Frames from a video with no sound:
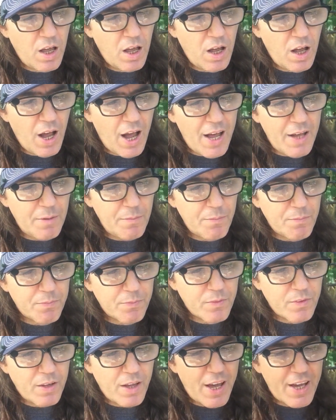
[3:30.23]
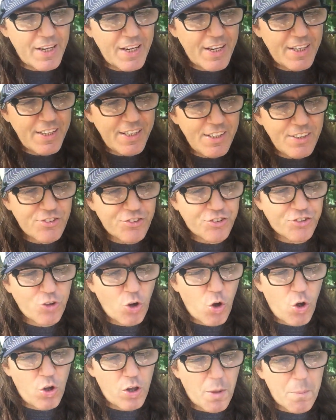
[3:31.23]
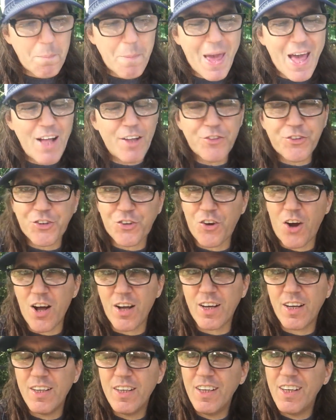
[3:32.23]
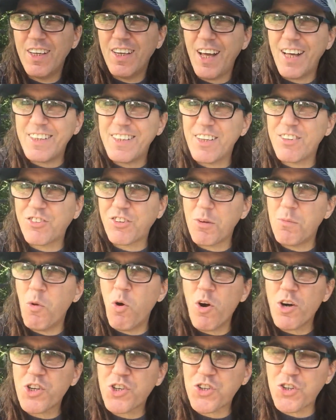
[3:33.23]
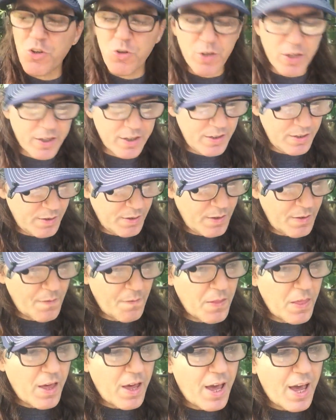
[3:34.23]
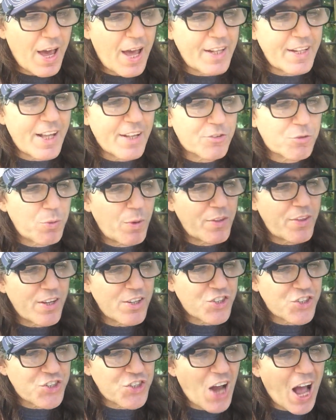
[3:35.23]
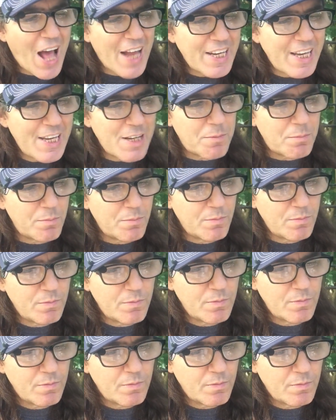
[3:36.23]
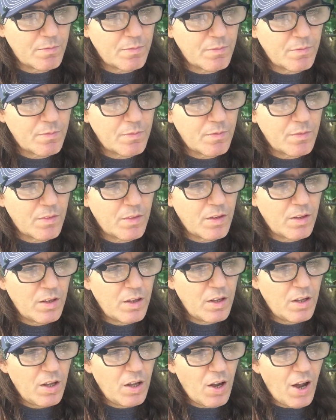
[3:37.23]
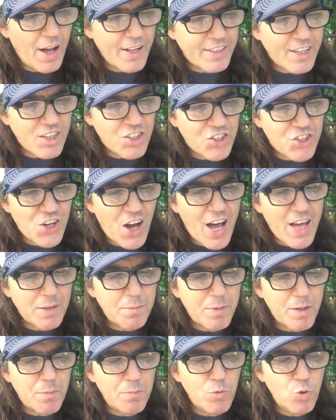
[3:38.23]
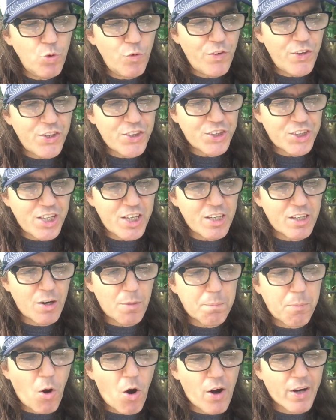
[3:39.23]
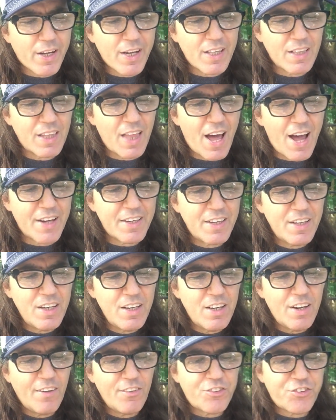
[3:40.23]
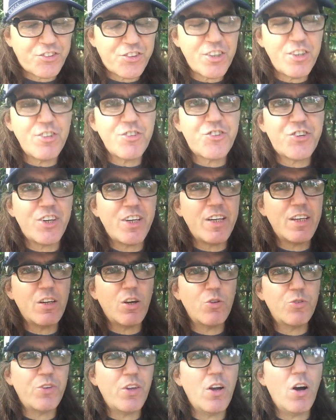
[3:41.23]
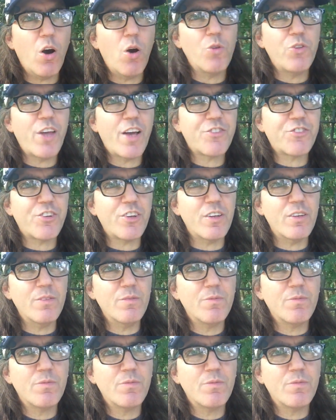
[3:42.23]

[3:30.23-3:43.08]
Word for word: Right? And then he stole a mail truck and did some more shooting, and that's where they shot him. Right, they shot him in a movie theater parking lot, Synergy in Odessa.